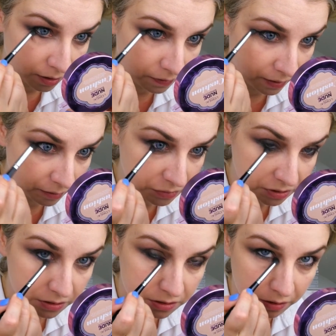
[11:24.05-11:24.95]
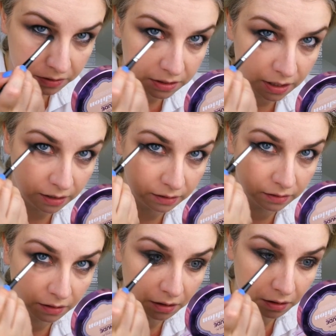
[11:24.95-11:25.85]
And then I'm just going to do it
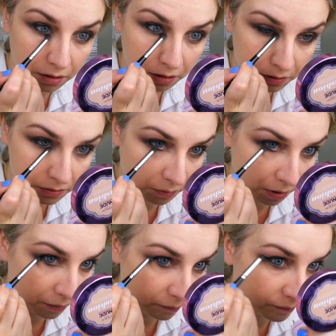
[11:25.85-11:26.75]
underneath as well.